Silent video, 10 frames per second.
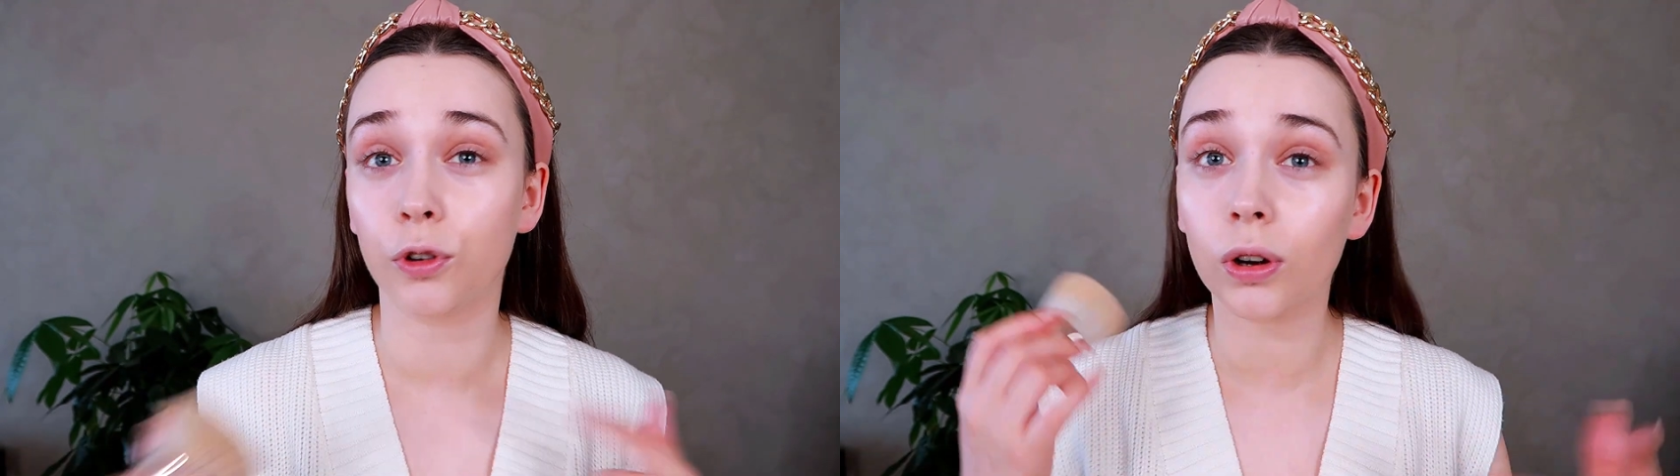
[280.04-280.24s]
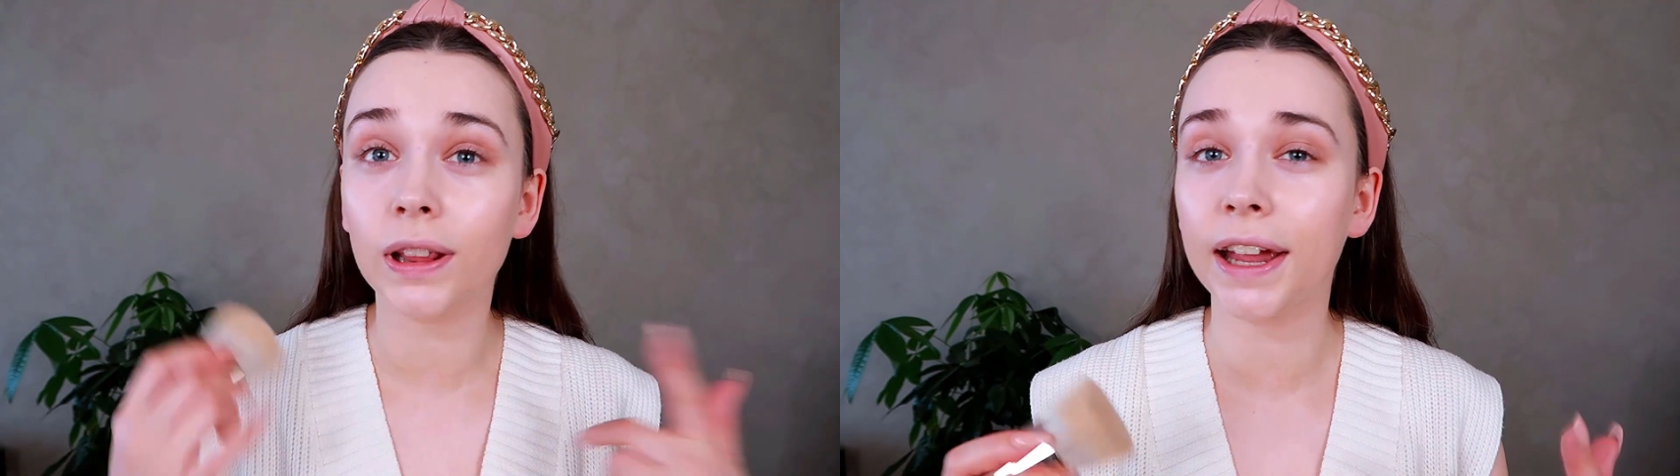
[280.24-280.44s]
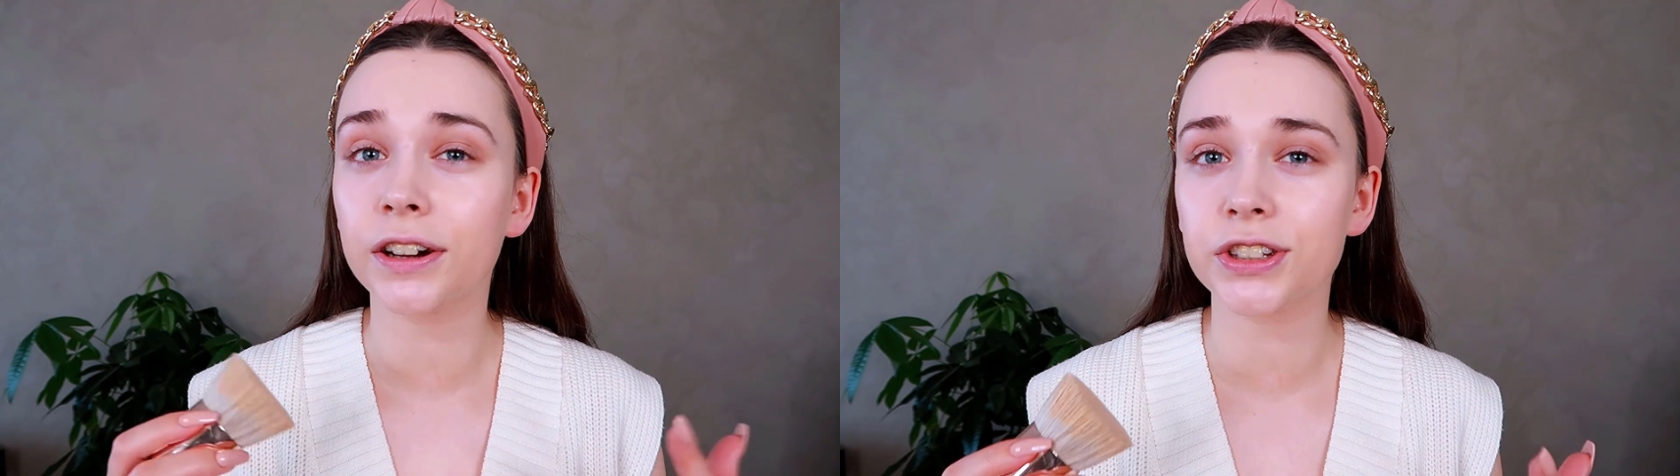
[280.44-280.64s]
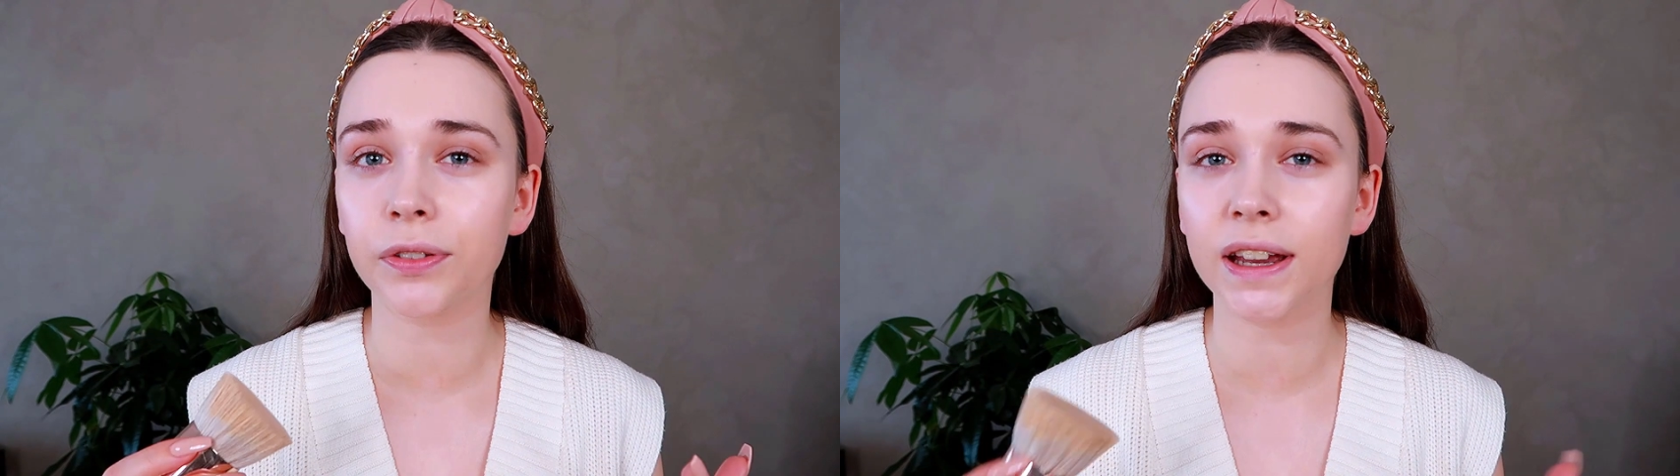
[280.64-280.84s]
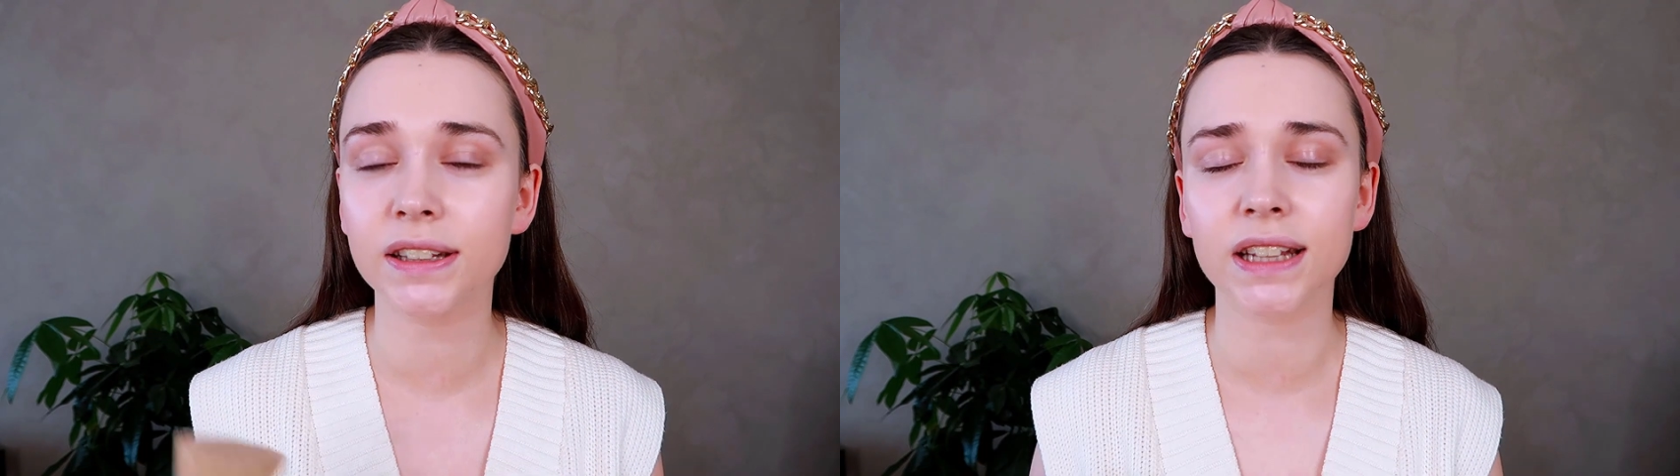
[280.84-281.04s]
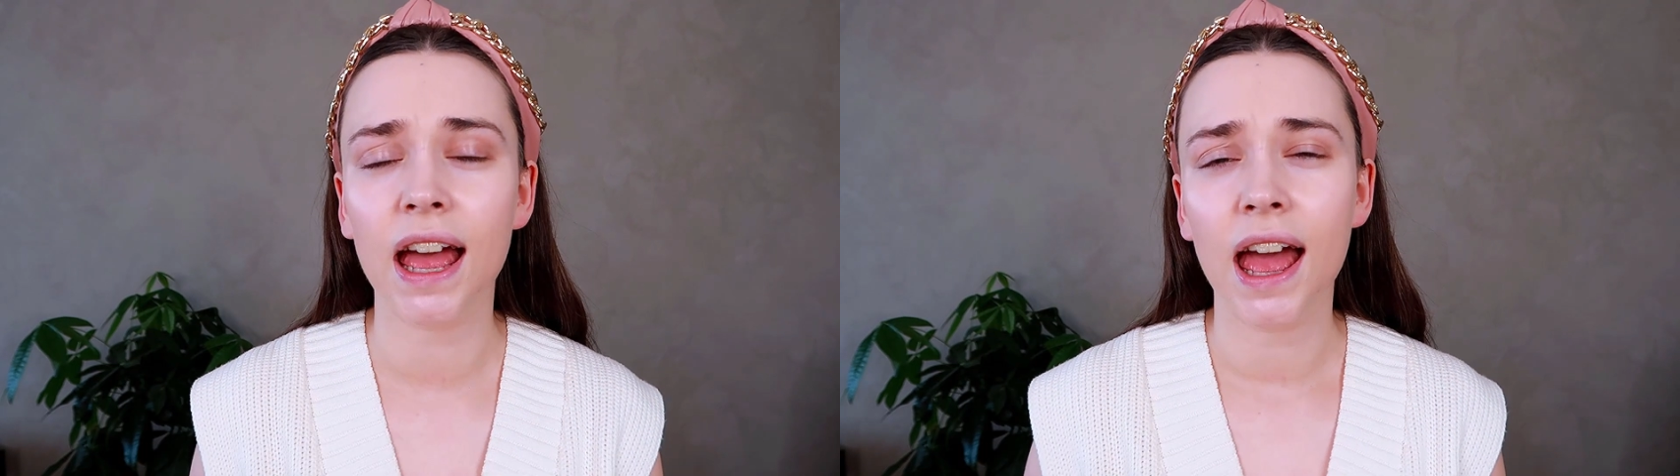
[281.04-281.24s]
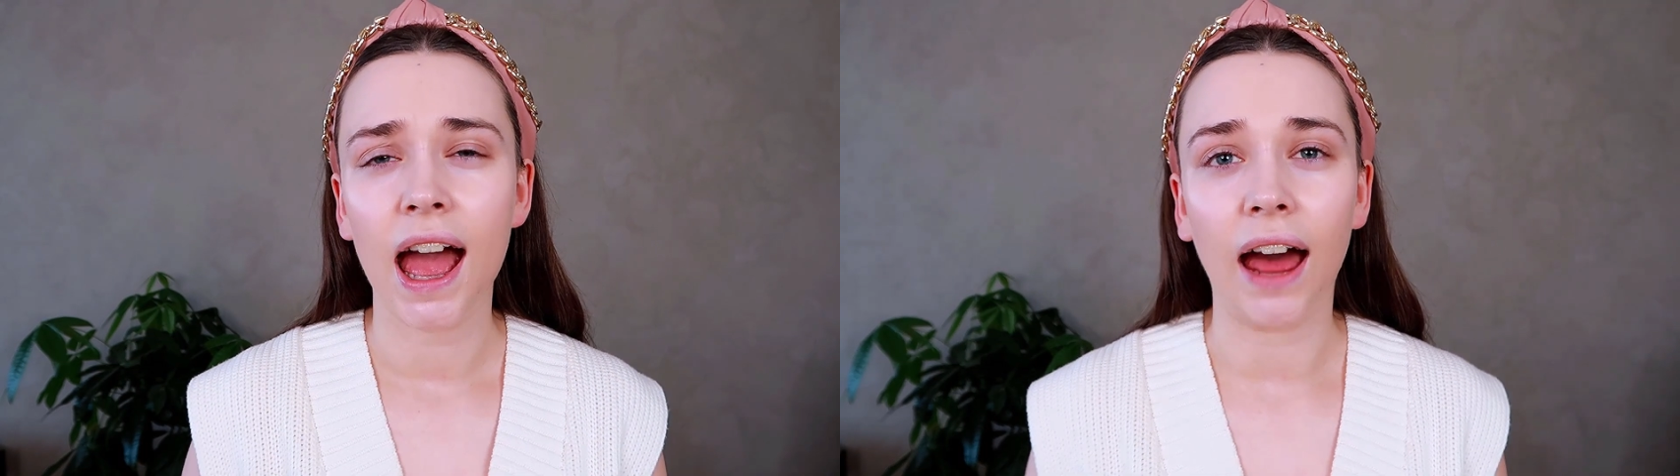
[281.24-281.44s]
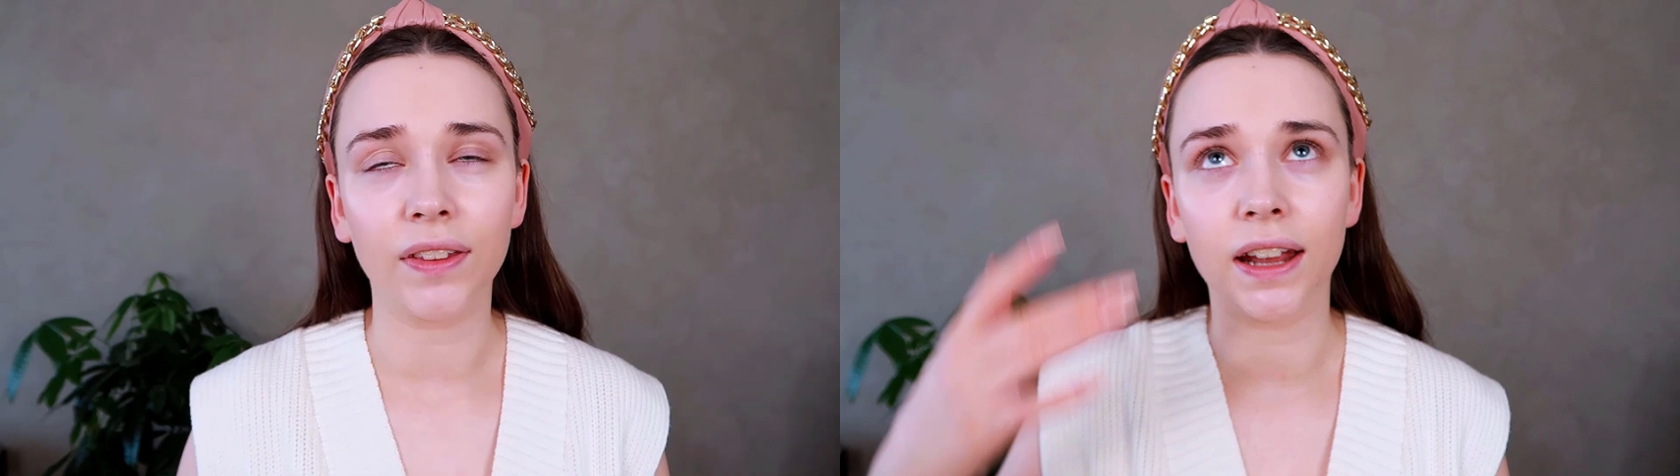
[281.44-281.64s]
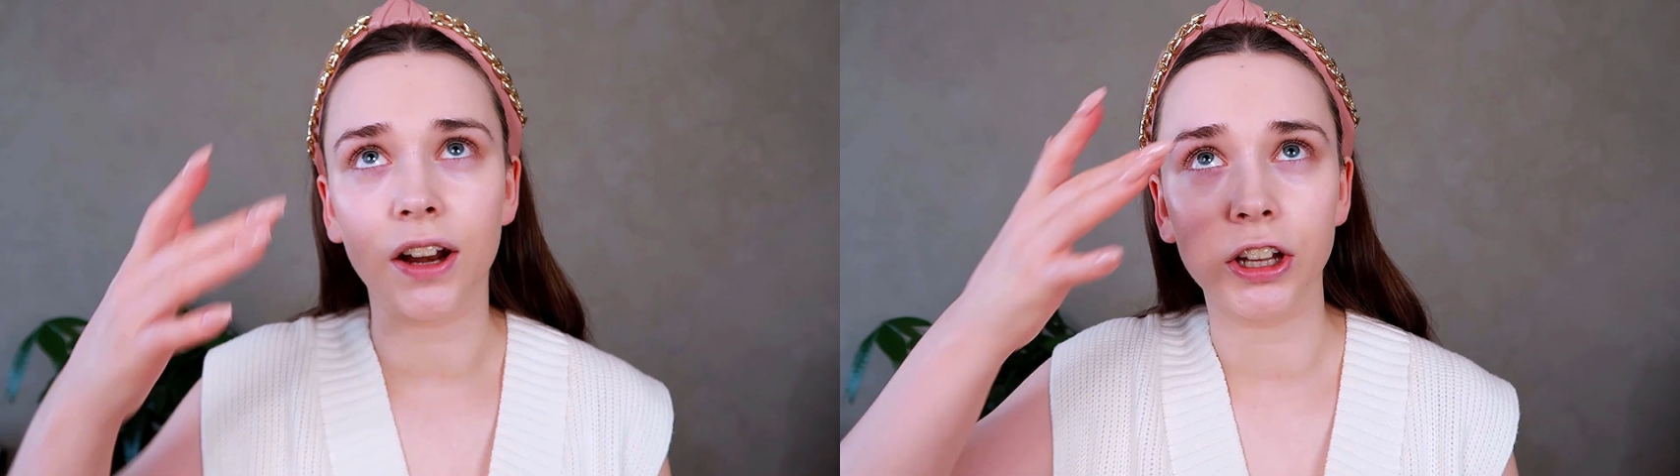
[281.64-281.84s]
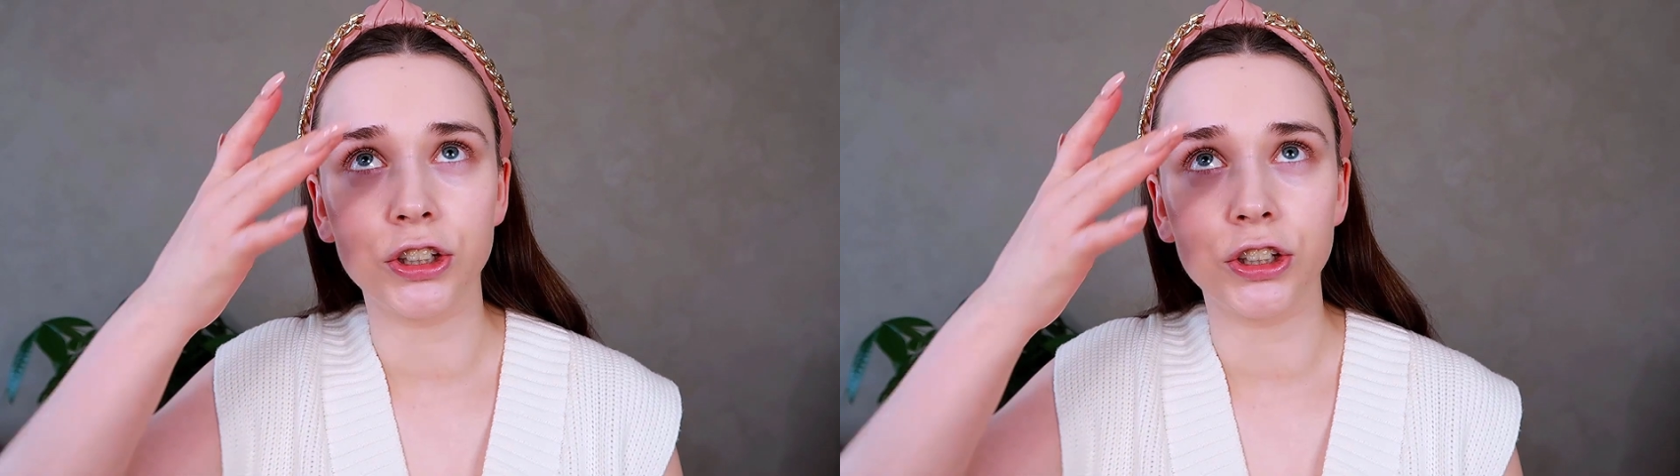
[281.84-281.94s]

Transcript: 4 layers of this, and then I